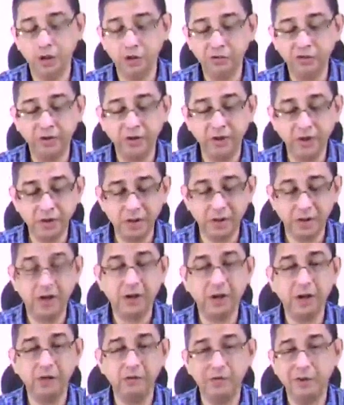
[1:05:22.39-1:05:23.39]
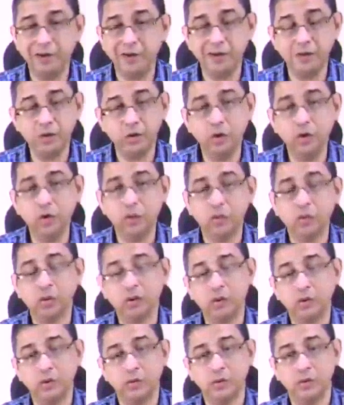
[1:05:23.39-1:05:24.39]
if it is negative, that does not rule
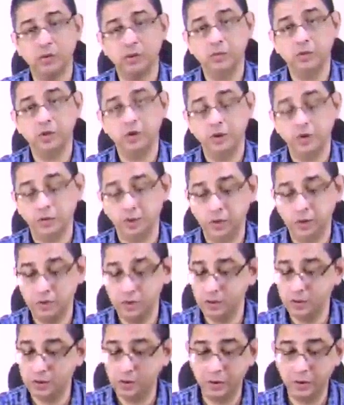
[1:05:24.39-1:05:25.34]
out the possibility of the disease.